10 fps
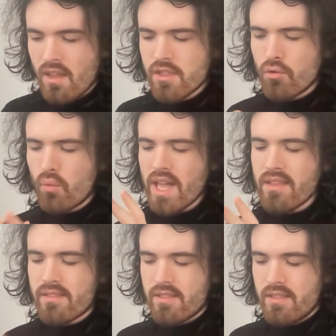the
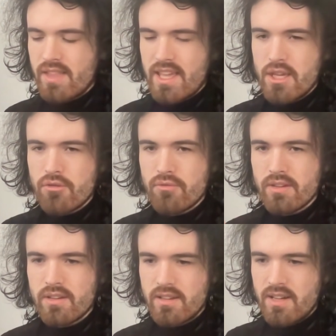ways that
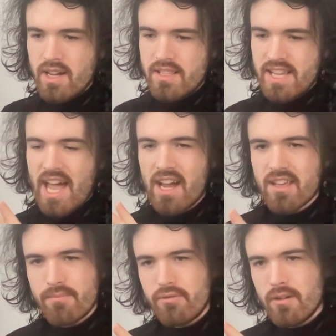you attack
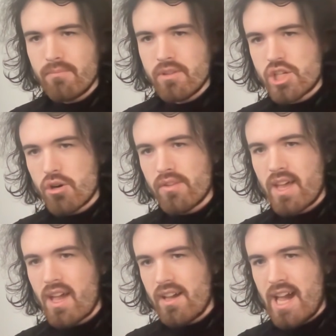the problem and show the
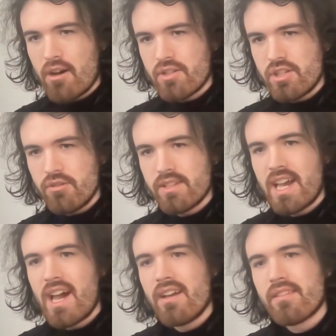AI how to do a
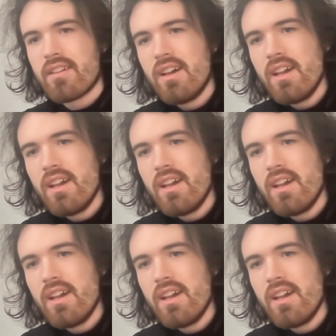task,